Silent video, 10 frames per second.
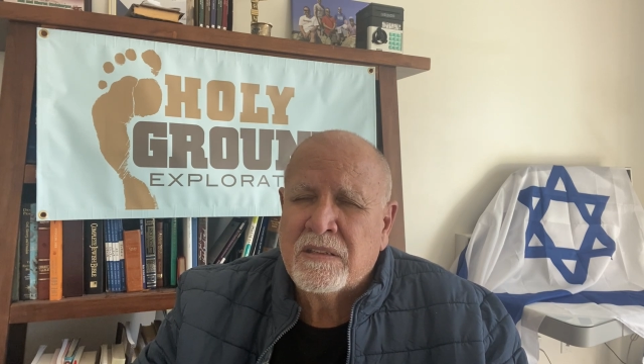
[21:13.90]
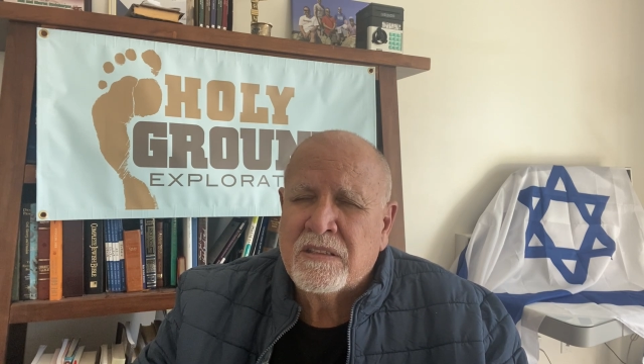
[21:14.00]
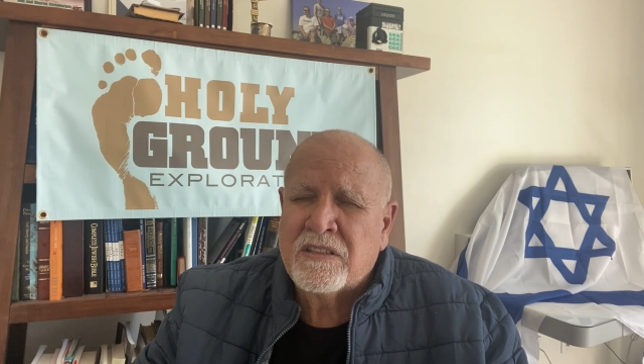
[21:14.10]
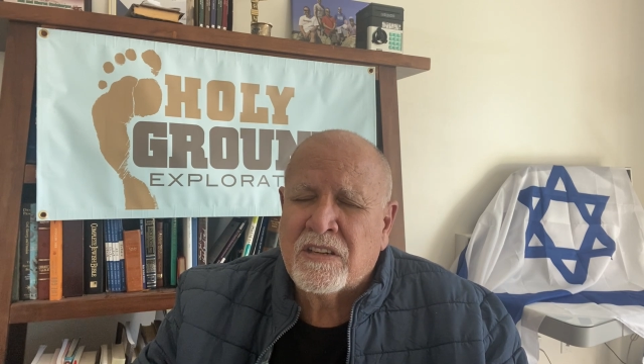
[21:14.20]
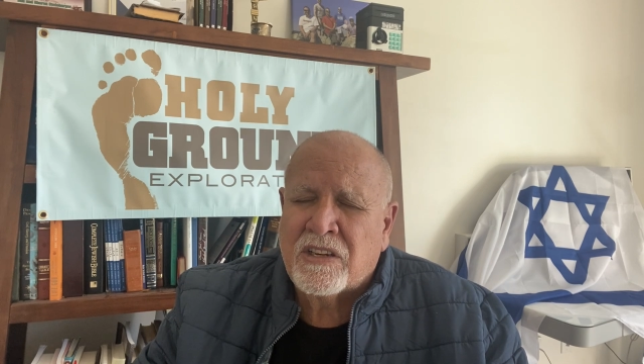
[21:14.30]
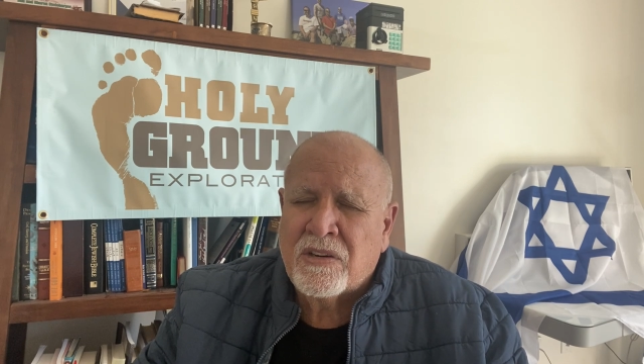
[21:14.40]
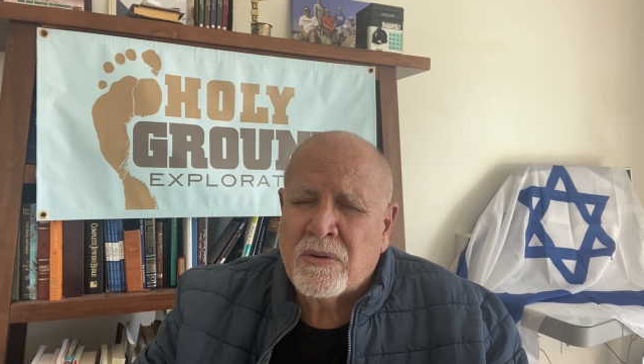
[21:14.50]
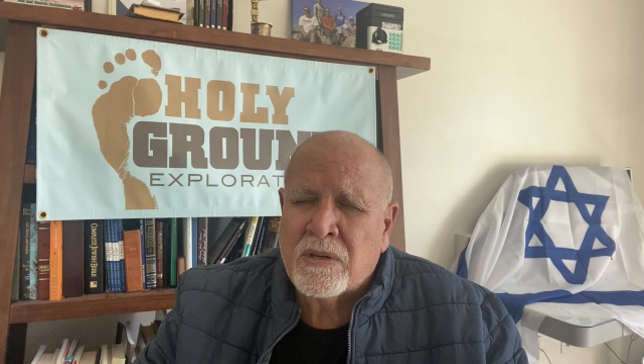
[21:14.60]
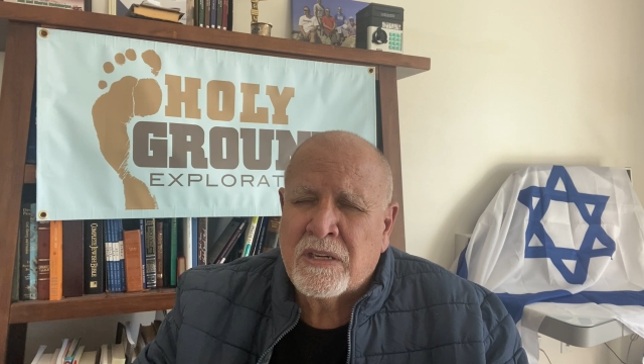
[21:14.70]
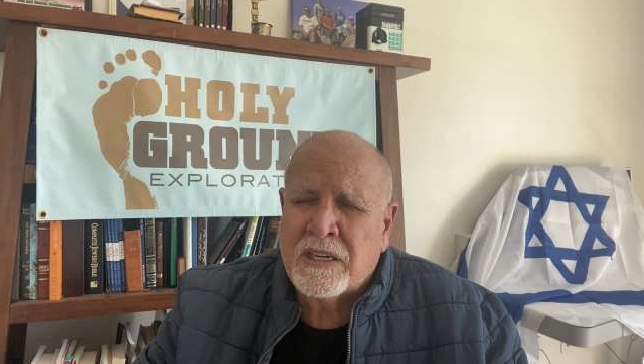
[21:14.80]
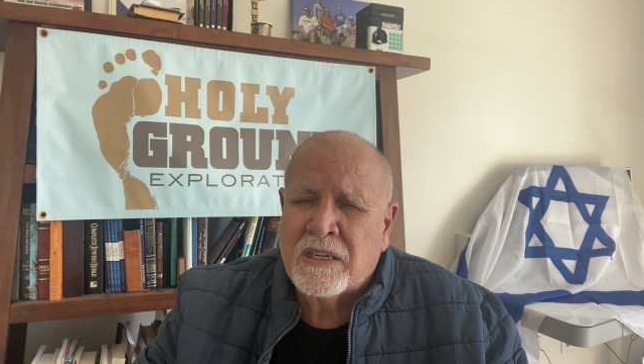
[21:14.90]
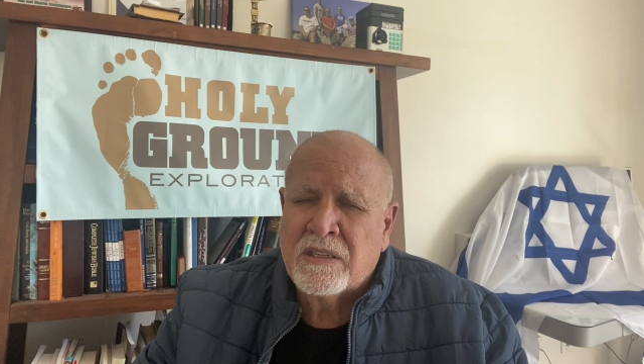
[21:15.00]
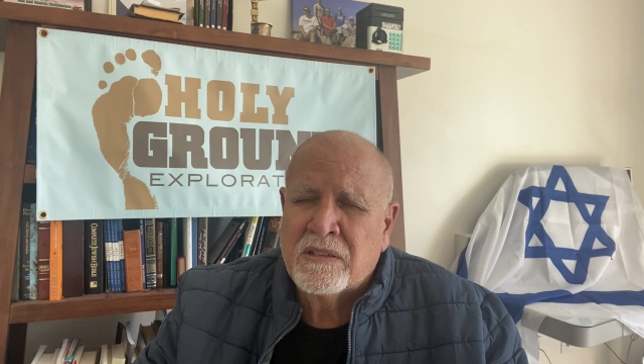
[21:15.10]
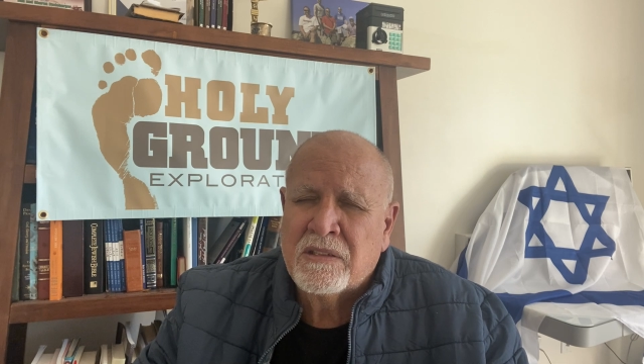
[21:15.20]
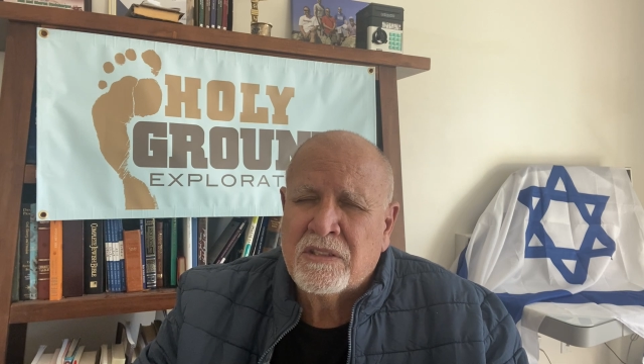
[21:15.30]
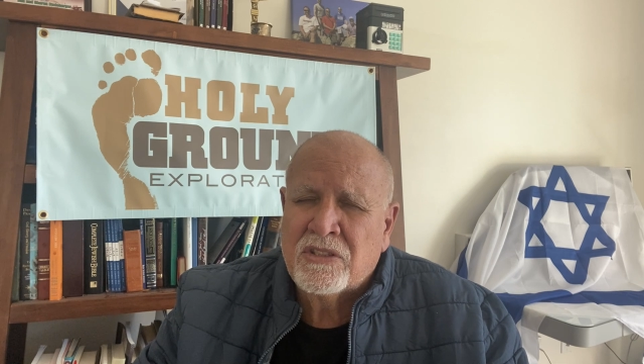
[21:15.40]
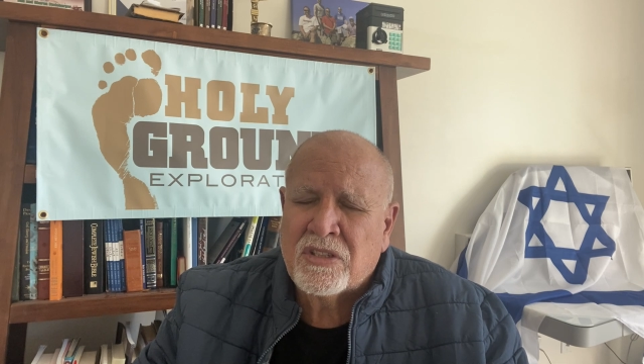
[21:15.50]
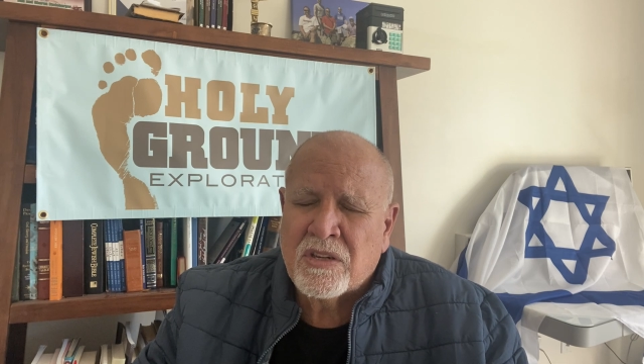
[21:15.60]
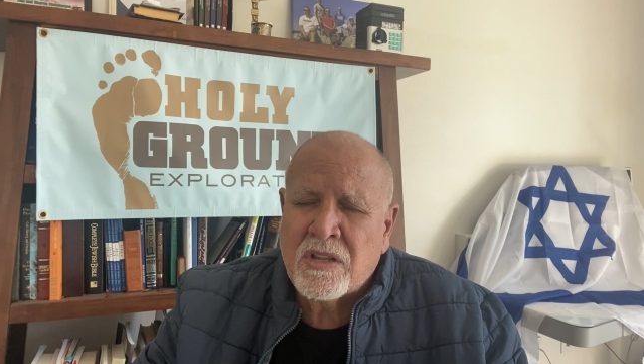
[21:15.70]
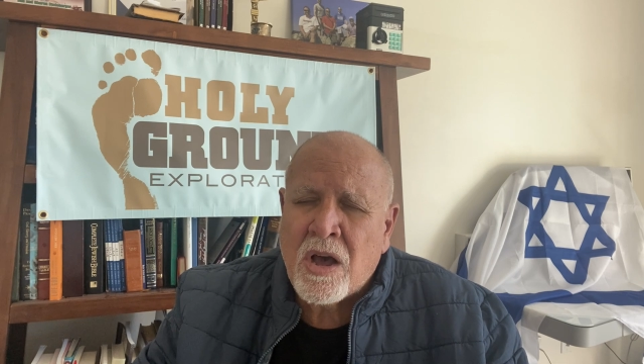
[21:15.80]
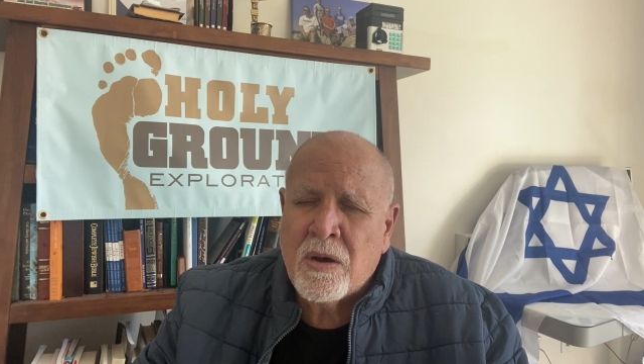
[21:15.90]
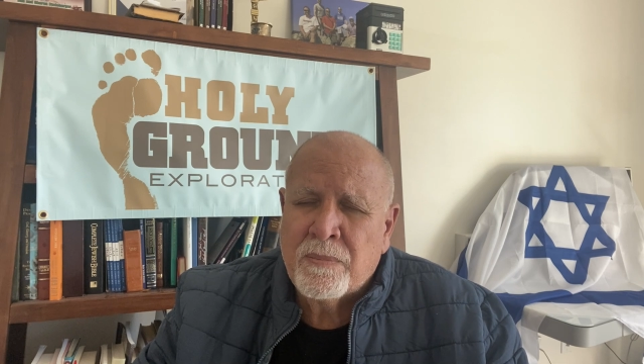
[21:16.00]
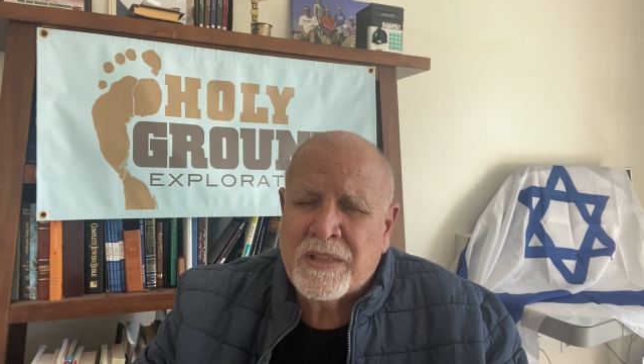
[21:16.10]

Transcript: security, shalom,